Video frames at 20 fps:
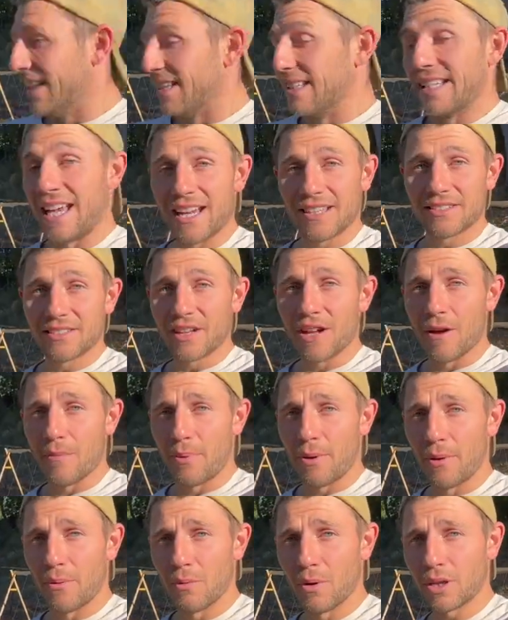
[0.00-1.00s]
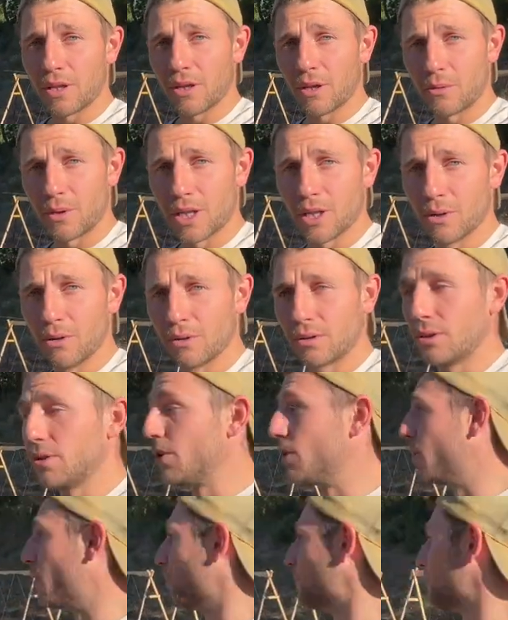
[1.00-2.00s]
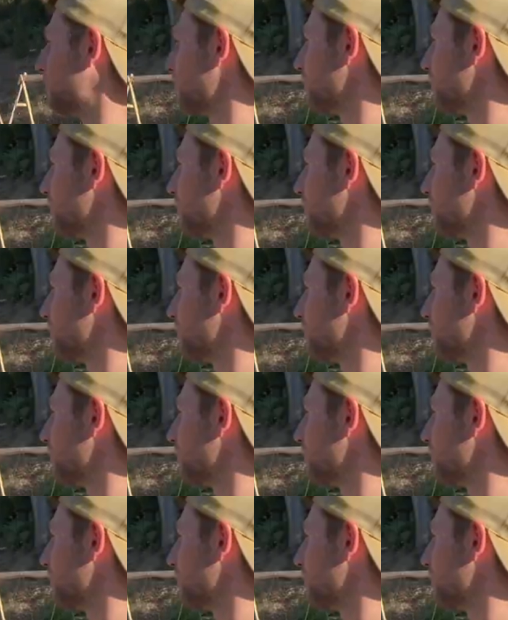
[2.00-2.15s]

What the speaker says: Next up, what are we going to do?